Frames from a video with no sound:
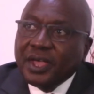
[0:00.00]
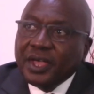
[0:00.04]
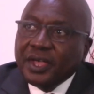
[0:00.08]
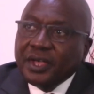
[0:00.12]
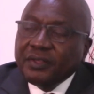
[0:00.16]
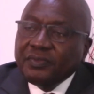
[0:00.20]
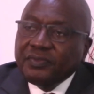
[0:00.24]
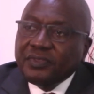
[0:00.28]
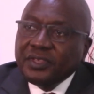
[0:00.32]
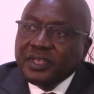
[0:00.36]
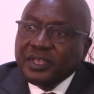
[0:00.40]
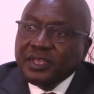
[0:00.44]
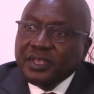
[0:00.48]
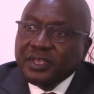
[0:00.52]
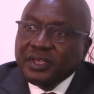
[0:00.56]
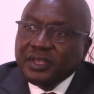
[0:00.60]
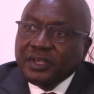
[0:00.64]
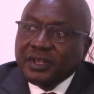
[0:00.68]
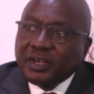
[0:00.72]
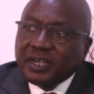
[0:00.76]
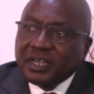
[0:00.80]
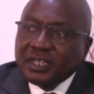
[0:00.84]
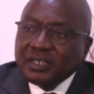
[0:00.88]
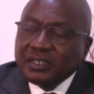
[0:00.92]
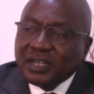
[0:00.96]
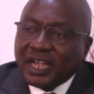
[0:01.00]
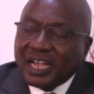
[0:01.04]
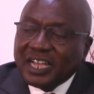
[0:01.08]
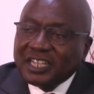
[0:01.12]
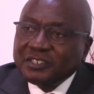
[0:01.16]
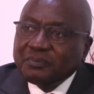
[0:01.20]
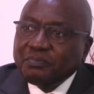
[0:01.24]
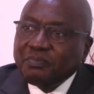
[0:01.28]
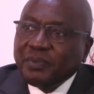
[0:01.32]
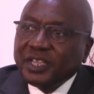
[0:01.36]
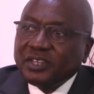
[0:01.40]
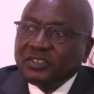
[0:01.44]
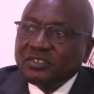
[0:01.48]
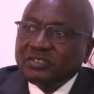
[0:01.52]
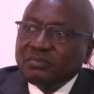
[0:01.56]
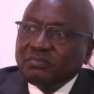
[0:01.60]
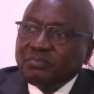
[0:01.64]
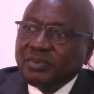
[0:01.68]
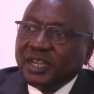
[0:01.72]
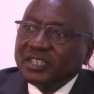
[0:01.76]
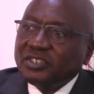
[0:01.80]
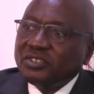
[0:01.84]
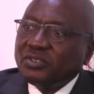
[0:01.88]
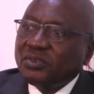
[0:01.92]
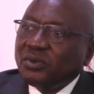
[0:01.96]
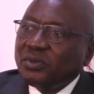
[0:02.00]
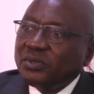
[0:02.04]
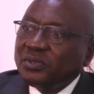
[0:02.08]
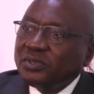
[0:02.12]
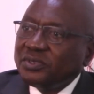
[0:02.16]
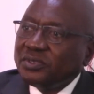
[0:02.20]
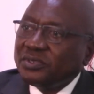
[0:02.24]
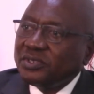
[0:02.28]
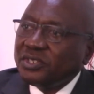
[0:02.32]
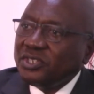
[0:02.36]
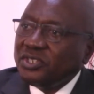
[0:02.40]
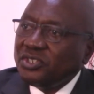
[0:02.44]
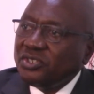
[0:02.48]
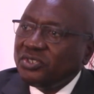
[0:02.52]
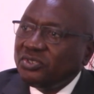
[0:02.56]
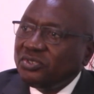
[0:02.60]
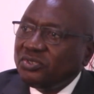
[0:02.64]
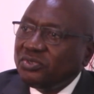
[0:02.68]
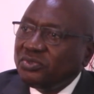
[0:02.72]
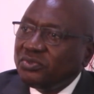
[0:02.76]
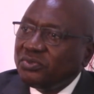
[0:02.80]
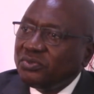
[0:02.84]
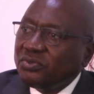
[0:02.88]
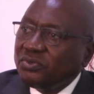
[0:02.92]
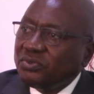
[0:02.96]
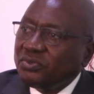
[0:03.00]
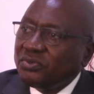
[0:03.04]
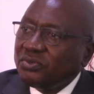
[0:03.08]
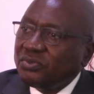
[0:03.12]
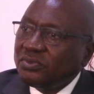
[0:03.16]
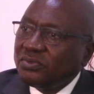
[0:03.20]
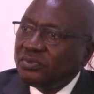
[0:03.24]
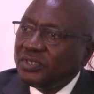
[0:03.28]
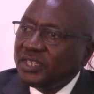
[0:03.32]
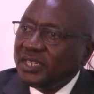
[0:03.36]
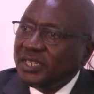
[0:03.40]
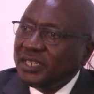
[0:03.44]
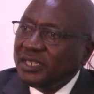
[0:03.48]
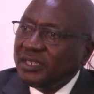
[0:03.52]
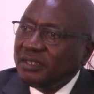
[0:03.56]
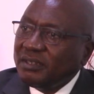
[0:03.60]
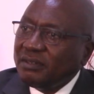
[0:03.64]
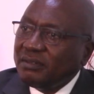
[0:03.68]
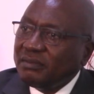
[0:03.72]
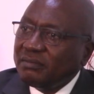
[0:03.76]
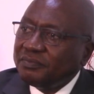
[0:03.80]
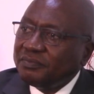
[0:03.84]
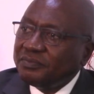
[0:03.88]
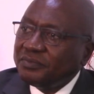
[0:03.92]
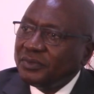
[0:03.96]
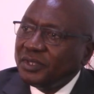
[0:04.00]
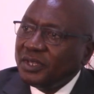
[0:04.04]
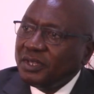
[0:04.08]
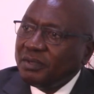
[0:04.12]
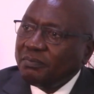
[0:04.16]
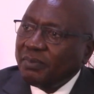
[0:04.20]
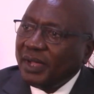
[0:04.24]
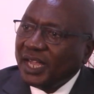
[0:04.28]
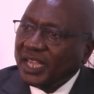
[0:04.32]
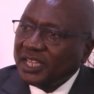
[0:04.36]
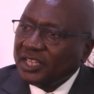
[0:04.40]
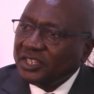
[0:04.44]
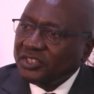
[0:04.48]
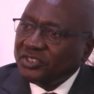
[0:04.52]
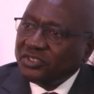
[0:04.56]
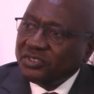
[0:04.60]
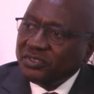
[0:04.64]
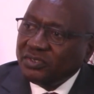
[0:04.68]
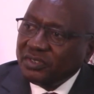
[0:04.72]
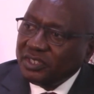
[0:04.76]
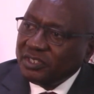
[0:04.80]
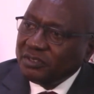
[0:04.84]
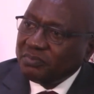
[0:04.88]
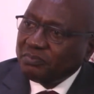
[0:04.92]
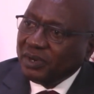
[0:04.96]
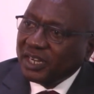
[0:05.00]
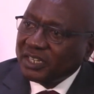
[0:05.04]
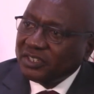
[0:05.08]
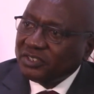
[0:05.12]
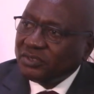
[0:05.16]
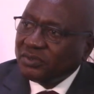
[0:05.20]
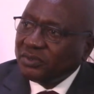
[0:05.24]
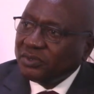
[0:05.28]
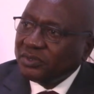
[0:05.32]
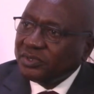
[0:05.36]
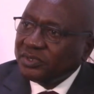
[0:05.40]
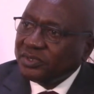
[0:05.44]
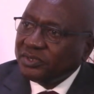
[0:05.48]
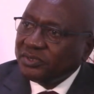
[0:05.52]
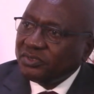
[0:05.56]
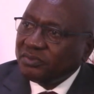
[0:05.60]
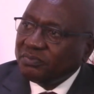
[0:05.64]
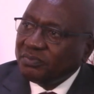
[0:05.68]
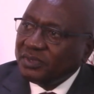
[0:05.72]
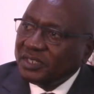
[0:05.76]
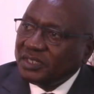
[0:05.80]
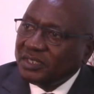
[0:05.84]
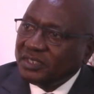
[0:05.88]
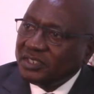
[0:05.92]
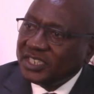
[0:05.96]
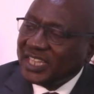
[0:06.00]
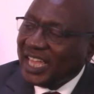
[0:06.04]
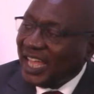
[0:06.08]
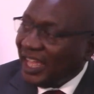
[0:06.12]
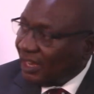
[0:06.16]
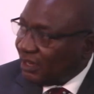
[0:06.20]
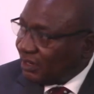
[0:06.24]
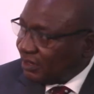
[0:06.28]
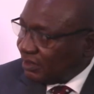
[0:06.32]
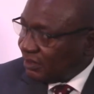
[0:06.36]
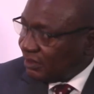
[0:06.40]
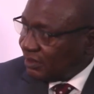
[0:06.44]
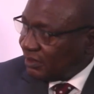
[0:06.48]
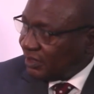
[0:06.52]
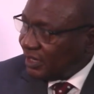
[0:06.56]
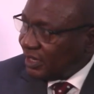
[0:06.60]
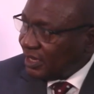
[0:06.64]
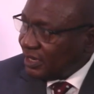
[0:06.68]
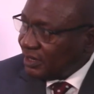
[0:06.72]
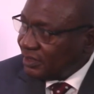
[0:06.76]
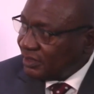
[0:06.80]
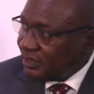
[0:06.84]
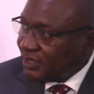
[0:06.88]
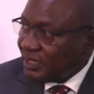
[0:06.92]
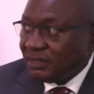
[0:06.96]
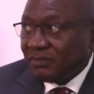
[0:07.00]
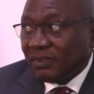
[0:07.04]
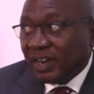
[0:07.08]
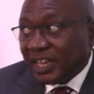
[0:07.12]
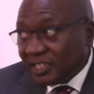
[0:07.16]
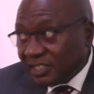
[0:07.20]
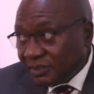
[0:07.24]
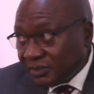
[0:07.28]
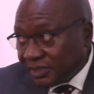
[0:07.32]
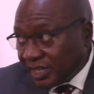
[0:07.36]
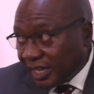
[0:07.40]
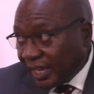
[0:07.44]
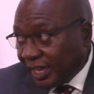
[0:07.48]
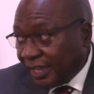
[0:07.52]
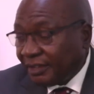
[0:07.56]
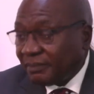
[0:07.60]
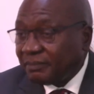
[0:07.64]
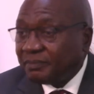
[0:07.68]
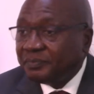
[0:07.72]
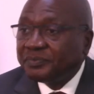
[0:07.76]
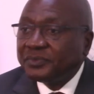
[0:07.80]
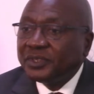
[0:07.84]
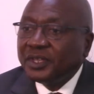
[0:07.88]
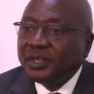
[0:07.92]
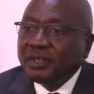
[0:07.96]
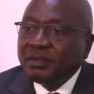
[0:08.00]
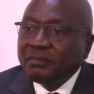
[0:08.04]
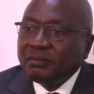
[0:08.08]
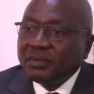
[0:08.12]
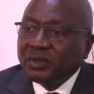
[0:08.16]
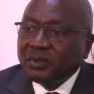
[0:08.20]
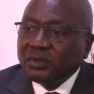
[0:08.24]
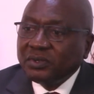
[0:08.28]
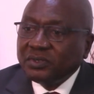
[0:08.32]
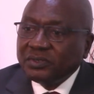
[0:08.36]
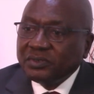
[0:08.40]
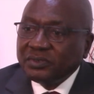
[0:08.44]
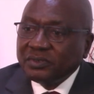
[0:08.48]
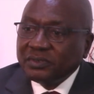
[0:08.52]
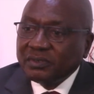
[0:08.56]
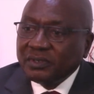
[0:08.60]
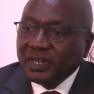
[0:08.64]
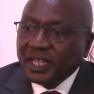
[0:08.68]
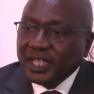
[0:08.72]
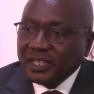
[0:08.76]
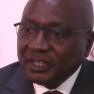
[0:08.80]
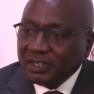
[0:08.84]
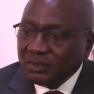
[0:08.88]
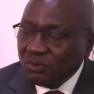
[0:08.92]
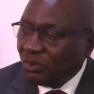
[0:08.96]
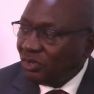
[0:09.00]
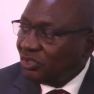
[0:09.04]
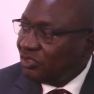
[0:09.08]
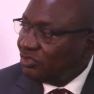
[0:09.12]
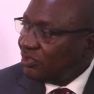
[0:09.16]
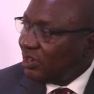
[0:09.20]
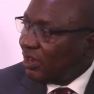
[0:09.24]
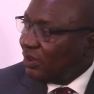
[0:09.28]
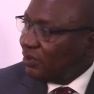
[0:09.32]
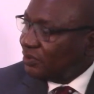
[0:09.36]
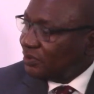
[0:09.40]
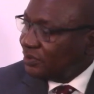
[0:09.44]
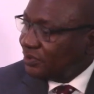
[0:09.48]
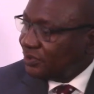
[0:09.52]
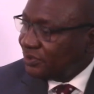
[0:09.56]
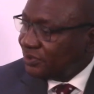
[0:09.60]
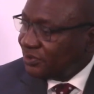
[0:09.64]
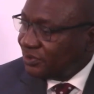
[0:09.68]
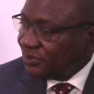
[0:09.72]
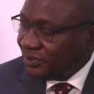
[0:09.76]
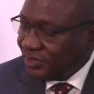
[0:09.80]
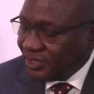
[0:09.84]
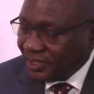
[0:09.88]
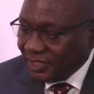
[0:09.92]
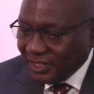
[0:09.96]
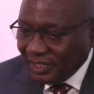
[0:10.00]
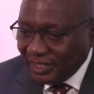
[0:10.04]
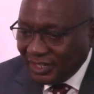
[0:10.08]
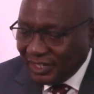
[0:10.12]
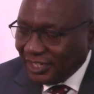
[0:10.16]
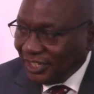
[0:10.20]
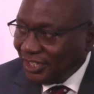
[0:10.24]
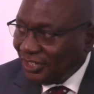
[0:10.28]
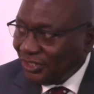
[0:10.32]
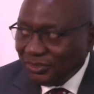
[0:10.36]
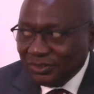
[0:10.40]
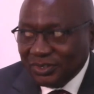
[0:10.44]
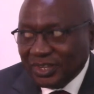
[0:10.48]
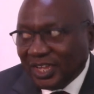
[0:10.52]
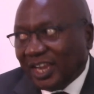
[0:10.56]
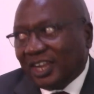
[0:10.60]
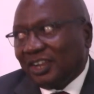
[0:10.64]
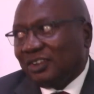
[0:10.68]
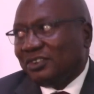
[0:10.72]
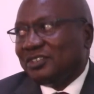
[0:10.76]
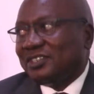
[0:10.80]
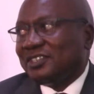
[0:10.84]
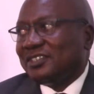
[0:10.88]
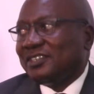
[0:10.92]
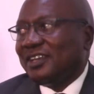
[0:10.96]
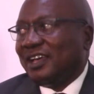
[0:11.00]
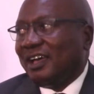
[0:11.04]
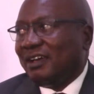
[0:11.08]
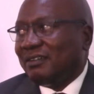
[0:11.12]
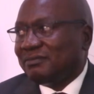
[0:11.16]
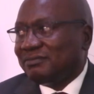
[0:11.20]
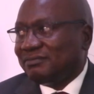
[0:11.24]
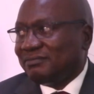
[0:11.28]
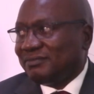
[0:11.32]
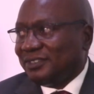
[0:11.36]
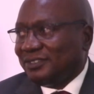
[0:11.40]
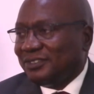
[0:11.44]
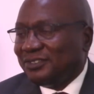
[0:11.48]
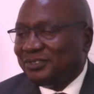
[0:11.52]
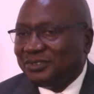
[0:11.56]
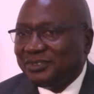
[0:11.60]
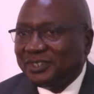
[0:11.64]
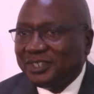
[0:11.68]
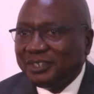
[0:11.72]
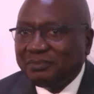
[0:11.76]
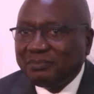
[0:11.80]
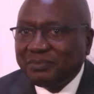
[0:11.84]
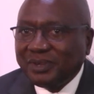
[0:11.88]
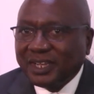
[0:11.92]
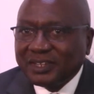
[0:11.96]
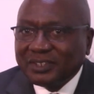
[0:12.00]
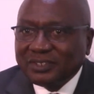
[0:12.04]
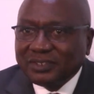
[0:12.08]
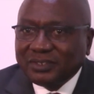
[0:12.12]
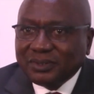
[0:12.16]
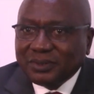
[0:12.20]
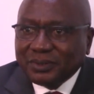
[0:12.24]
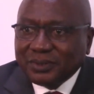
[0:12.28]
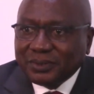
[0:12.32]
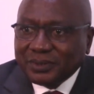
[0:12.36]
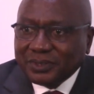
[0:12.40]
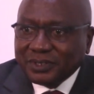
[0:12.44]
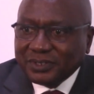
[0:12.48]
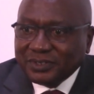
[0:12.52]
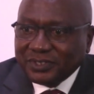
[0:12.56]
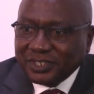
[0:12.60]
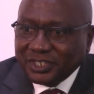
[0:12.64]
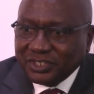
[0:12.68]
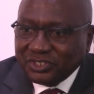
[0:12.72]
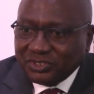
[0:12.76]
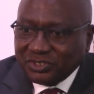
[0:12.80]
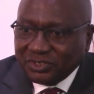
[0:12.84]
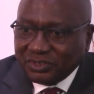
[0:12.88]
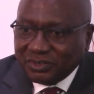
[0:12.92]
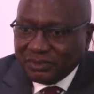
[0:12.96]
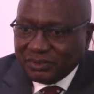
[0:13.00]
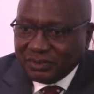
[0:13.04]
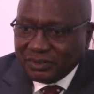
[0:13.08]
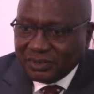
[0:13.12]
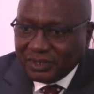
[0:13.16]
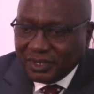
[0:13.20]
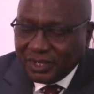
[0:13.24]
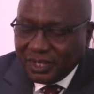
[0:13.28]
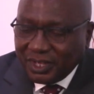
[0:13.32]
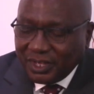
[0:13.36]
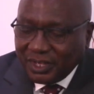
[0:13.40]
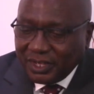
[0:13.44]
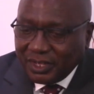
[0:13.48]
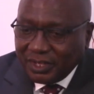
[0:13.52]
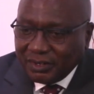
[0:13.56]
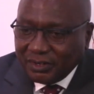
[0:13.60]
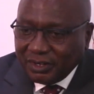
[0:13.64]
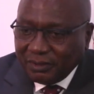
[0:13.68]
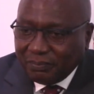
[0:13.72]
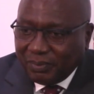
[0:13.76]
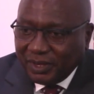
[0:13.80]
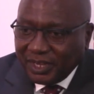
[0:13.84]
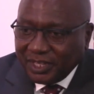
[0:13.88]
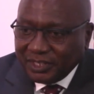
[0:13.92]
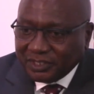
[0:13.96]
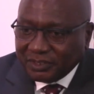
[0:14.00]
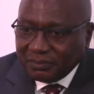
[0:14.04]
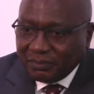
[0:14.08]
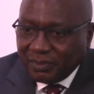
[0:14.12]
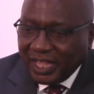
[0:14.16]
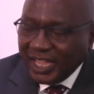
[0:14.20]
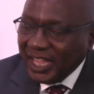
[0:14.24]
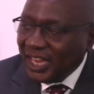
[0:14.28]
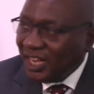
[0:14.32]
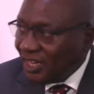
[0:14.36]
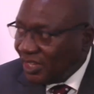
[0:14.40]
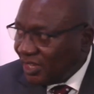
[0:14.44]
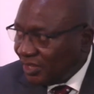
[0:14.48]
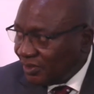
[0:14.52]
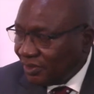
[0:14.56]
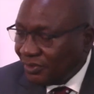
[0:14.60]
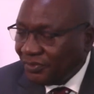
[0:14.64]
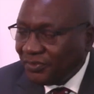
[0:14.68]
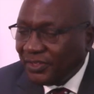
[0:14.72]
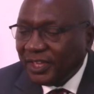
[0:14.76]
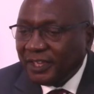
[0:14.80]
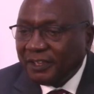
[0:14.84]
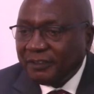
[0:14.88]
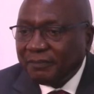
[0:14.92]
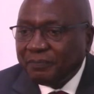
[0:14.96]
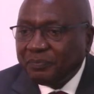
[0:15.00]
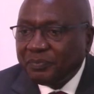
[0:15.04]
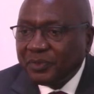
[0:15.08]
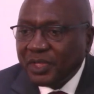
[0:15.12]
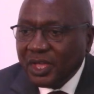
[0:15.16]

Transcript: the other aspect on practicals is to really package these practicals to be done at the right time, because like word rounds, certainly you cannot have a practical session replaced by any other thing.